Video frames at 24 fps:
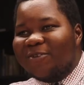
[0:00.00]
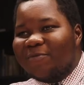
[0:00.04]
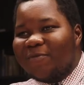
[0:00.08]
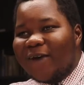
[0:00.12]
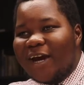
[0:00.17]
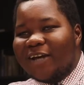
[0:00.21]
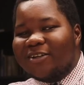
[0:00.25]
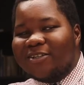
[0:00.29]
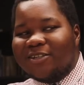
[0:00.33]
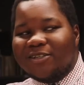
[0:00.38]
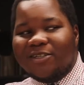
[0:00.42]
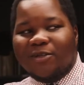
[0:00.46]
the
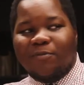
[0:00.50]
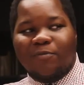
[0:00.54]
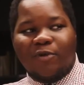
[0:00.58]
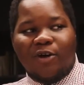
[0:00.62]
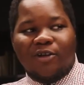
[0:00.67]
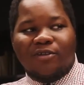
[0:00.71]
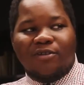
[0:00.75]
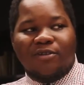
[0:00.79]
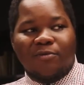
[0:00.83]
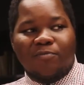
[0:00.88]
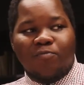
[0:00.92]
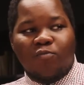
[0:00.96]
masses
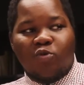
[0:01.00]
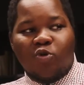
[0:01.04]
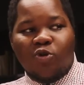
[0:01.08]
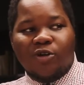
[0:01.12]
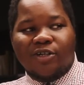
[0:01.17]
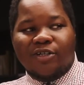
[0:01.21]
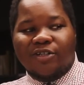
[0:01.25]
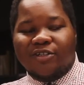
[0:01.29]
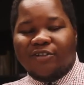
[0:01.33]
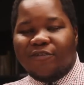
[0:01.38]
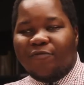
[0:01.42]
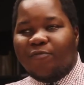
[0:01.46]
about the
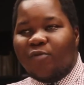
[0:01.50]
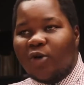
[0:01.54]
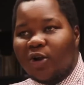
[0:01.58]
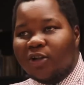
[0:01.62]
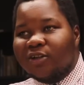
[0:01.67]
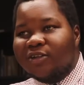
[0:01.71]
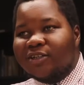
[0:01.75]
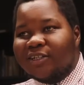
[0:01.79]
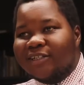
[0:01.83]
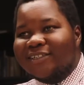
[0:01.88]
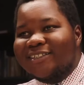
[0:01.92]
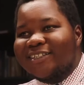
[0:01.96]
importance of
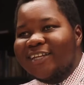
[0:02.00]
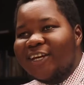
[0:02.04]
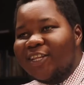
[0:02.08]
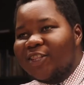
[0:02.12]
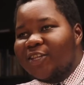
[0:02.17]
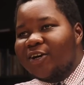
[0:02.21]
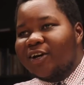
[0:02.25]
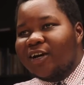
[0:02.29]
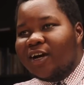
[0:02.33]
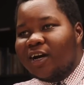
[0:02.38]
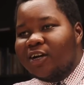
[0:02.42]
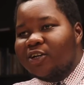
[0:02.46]
politics in
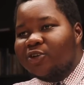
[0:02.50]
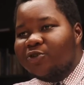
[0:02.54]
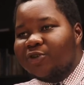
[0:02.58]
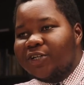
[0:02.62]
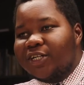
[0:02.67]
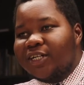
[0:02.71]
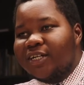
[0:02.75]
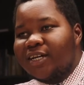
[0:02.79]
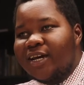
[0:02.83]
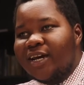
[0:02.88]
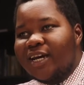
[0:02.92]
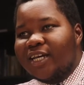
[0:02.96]
their
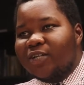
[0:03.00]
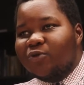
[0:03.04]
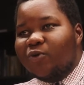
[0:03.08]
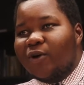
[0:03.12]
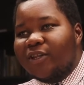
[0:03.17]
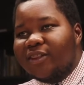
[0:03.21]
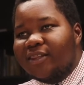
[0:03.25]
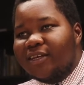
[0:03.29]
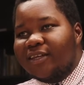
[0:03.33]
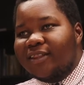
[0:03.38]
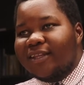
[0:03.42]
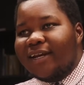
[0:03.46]
country is
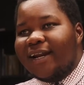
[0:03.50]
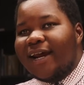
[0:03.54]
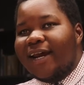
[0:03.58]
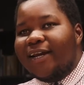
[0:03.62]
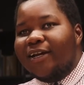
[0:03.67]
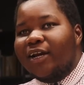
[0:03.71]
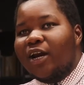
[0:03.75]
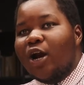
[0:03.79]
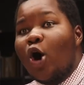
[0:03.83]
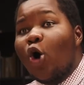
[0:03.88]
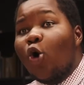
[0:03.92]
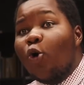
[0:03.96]
one thing that I
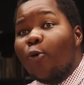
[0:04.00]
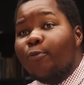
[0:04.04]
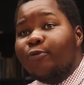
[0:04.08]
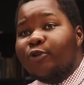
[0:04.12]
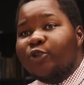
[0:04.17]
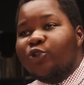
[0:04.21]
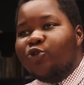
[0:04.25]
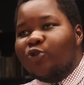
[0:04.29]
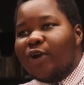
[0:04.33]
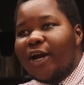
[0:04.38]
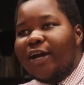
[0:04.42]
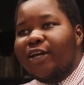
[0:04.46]
hope
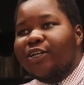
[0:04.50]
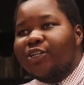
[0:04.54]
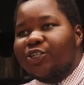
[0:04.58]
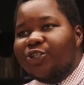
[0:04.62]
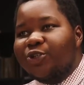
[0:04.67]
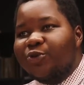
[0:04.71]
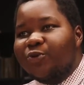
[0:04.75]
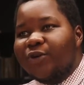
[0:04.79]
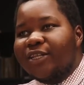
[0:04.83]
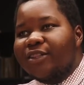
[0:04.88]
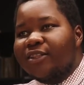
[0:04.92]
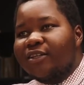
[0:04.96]
to try and
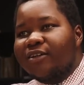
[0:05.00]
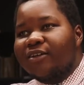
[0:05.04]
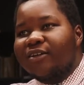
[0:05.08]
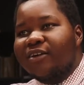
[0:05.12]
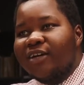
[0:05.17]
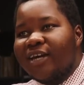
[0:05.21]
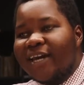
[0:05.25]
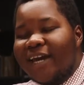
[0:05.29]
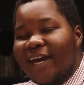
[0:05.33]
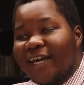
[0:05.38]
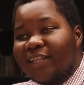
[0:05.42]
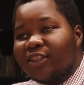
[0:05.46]
do
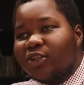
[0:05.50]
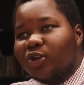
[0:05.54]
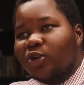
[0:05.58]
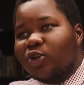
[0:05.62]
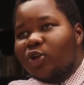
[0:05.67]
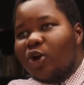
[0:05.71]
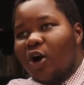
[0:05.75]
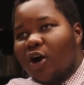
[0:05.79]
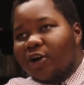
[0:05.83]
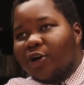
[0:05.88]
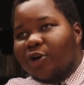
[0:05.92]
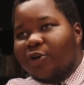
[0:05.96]
in the
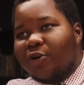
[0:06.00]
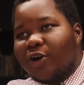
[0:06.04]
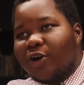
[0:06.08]
longer